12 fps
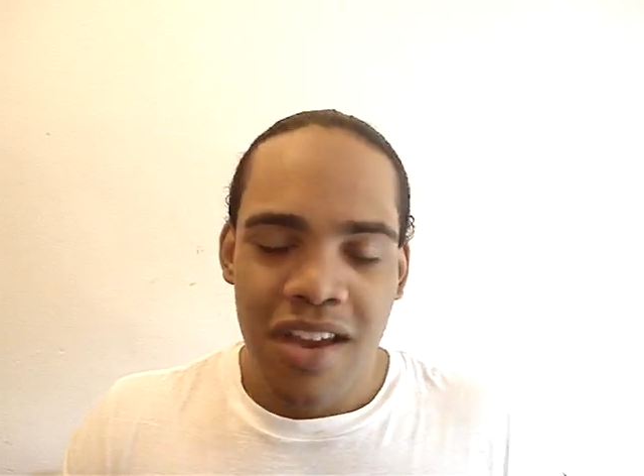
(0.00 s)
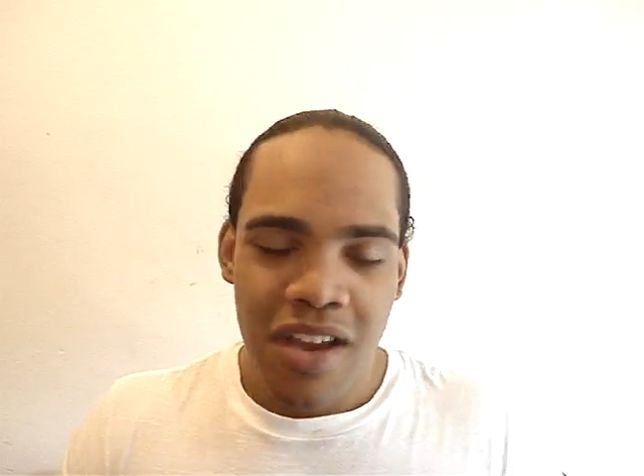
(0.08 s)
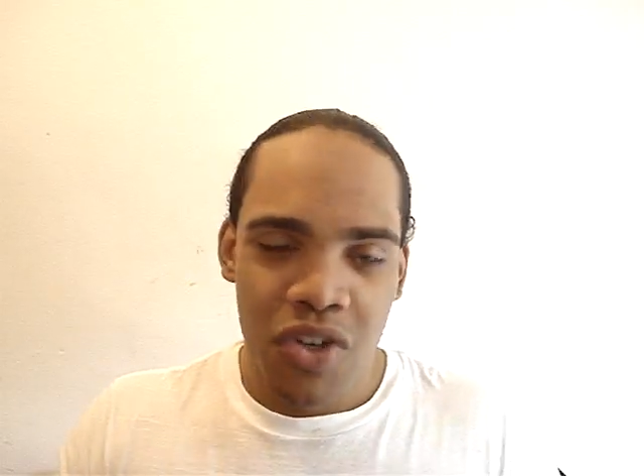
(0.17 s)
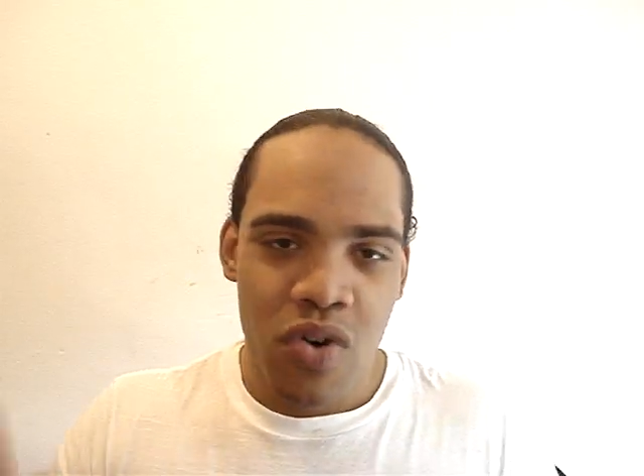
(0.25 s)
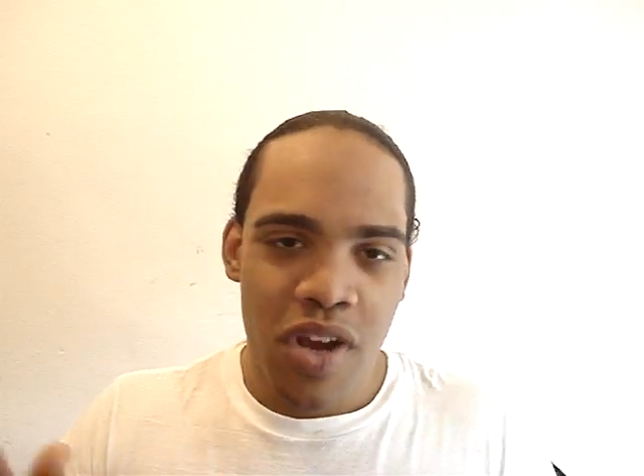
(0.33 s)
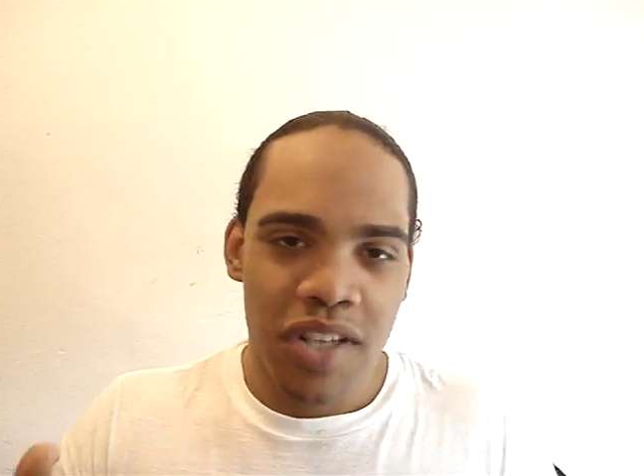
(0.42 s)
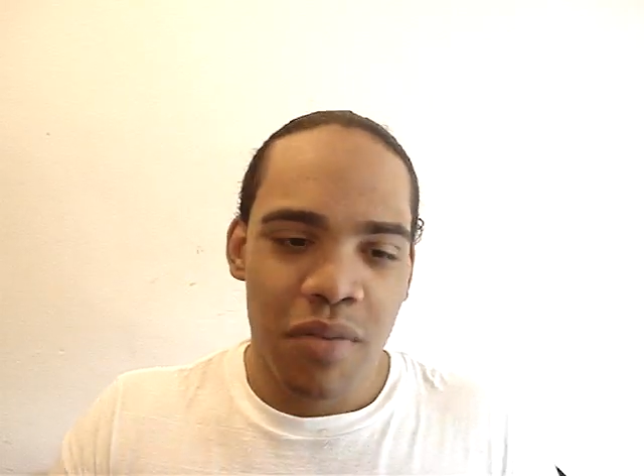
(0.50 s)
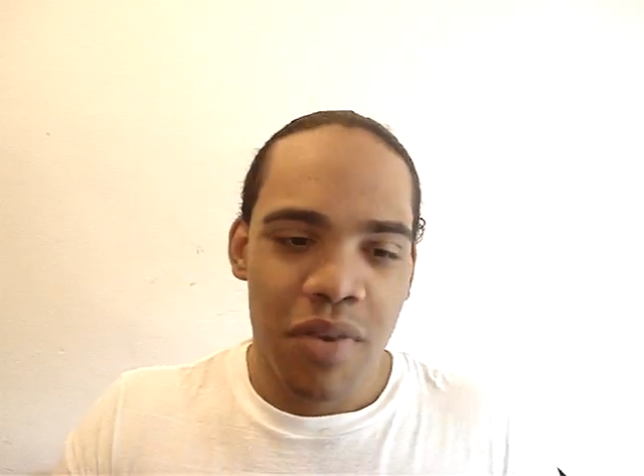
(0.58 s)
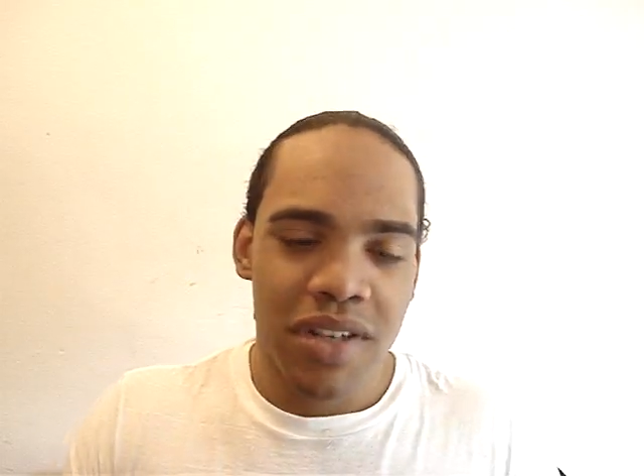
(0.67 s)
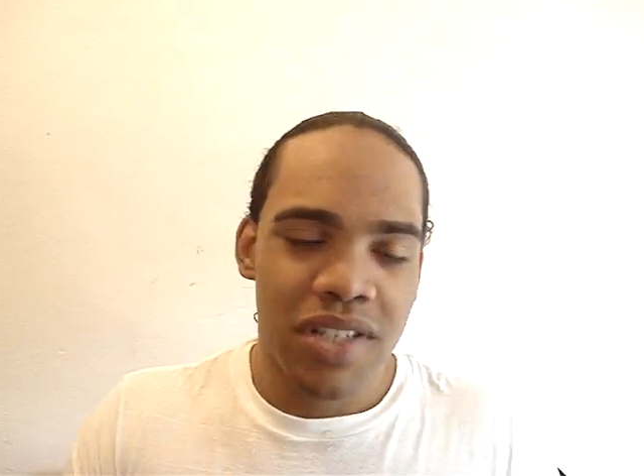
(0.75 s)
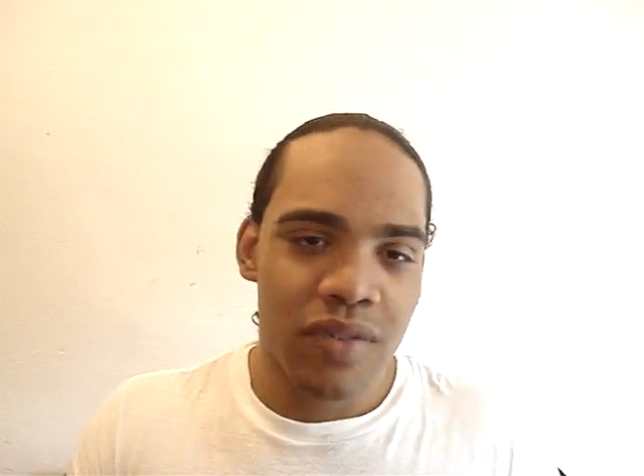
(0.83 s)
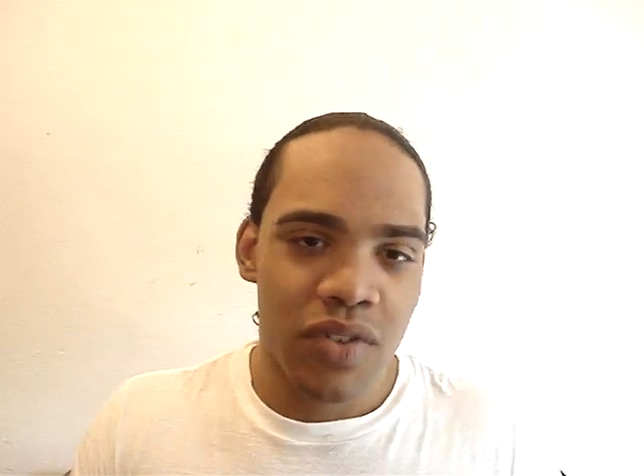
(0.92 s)
It's Crazy
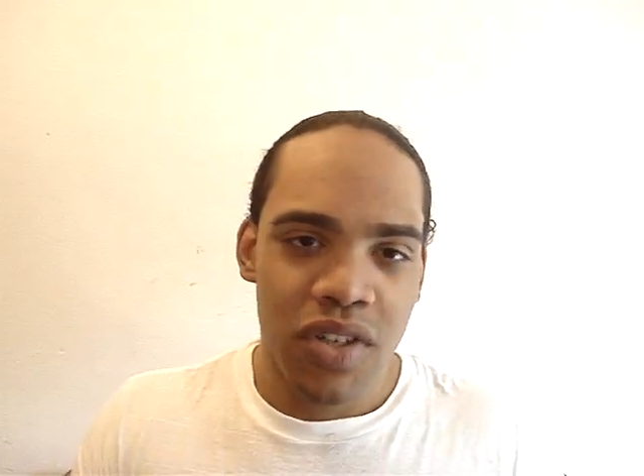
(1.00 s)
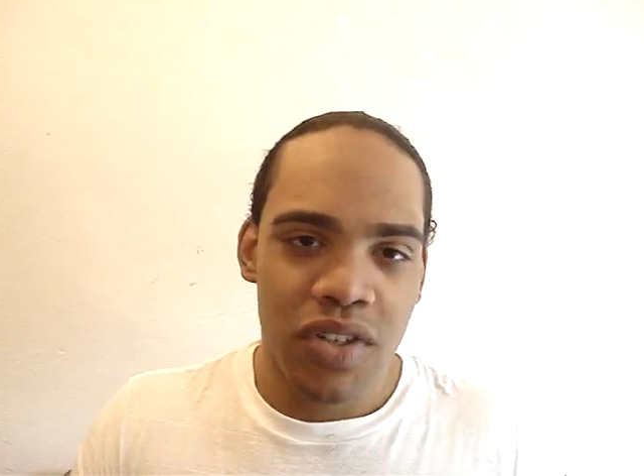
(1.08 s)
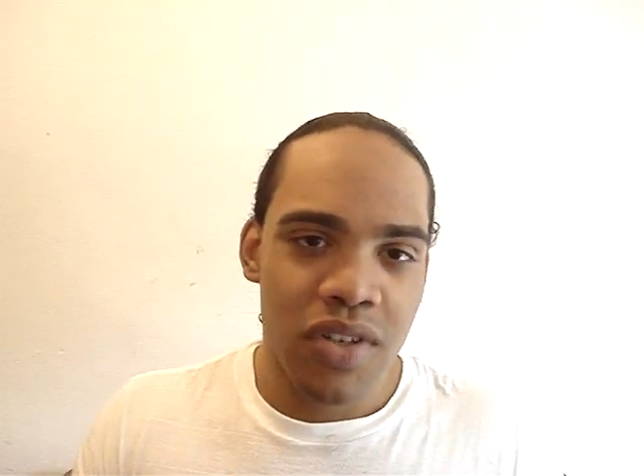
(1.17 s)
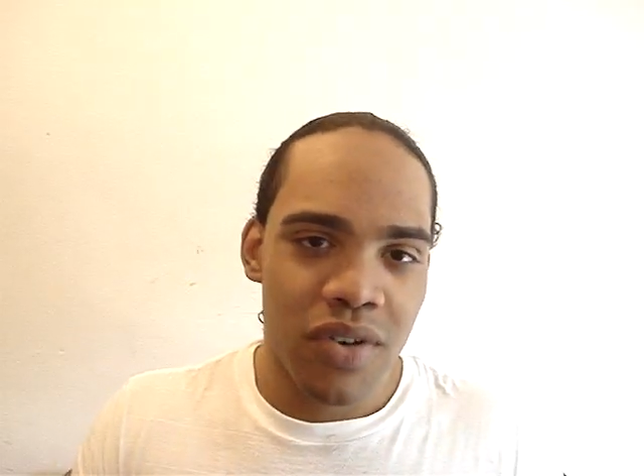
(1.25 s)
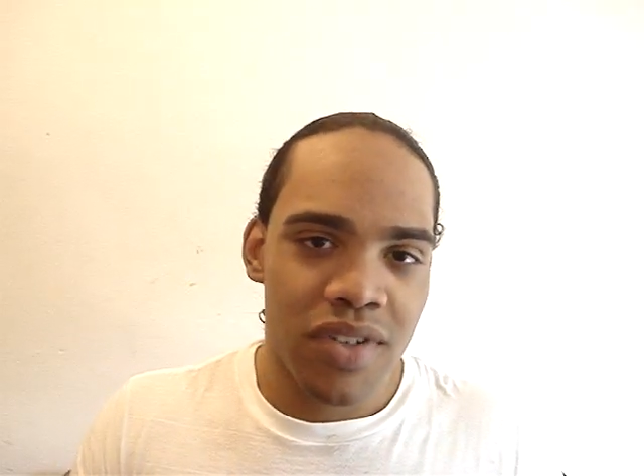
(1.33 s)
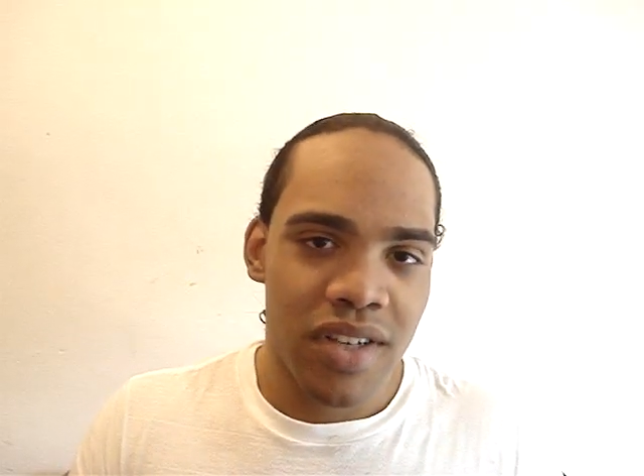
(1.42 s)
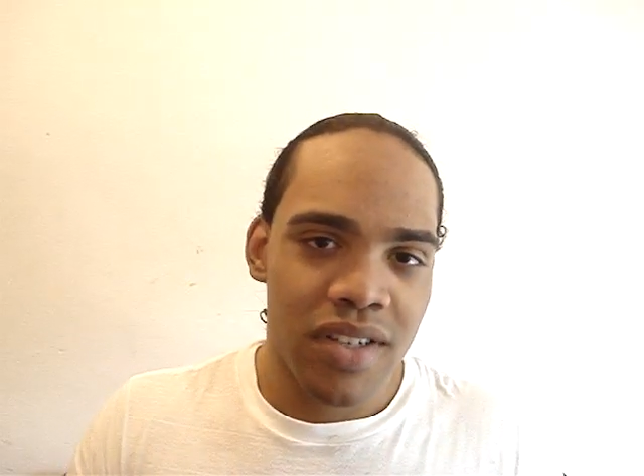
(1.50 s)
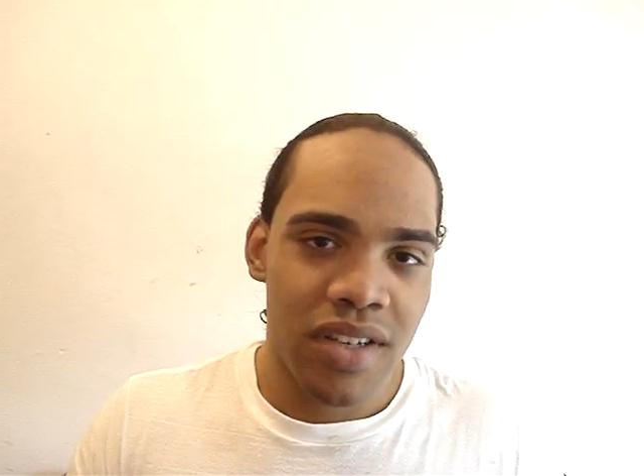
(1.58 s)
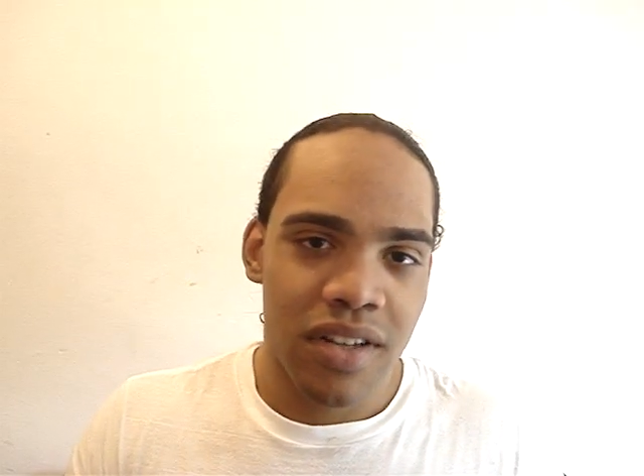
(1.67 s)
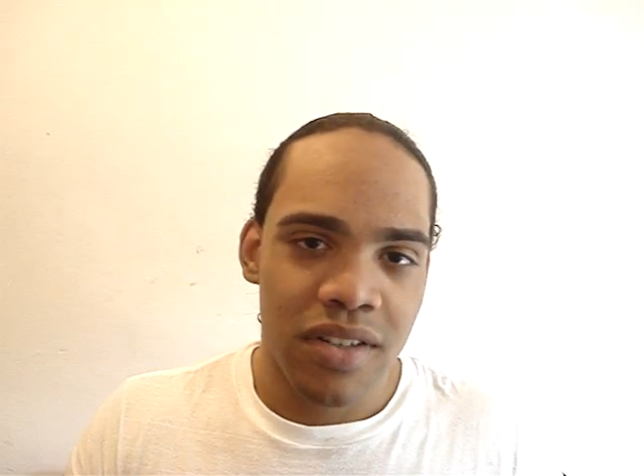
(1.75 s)
Mike 1706.